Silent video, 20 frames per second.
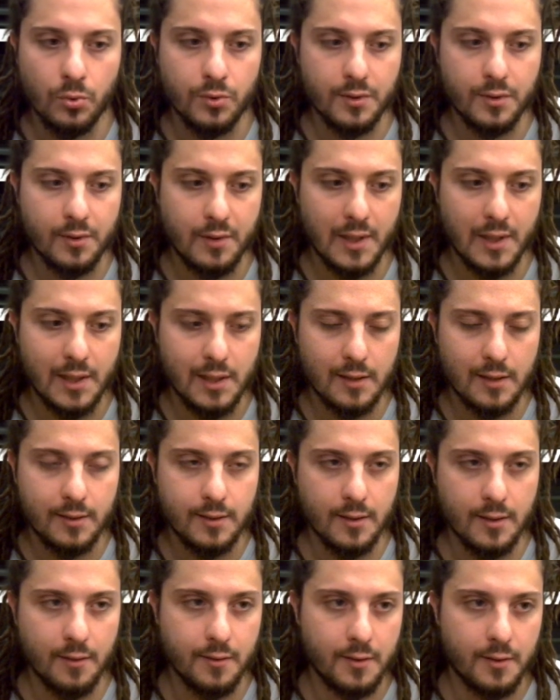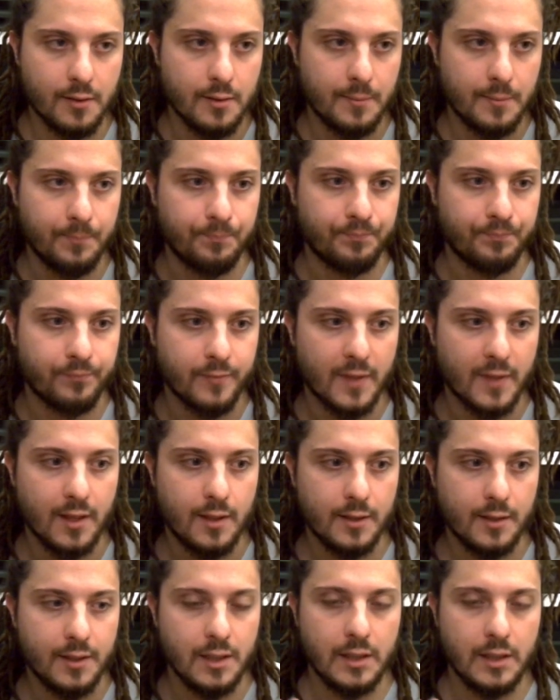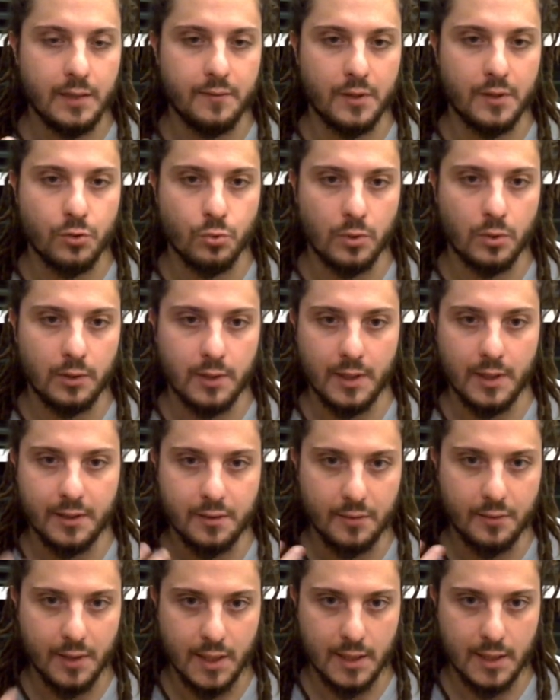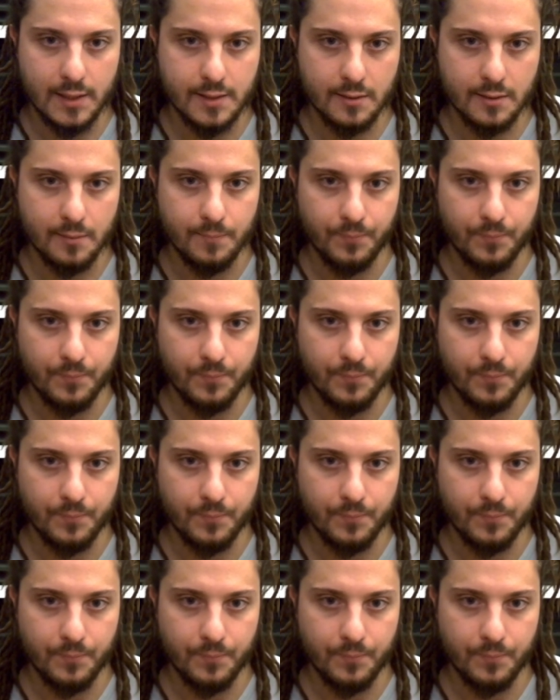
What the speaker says: the individual and their needs.